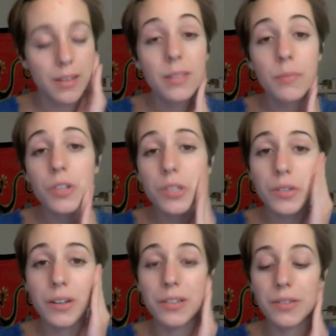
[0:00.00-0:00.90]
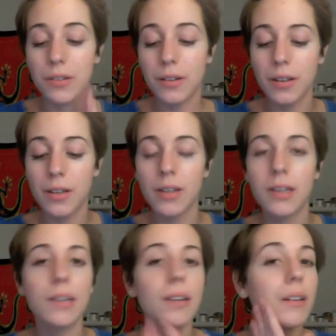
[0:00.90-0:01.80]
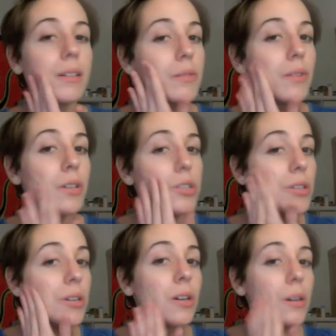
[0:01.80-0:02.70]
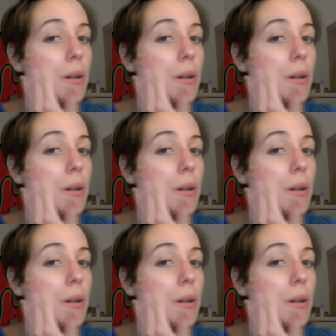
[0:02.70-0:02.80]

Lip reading: moisturizer, and it's very sheer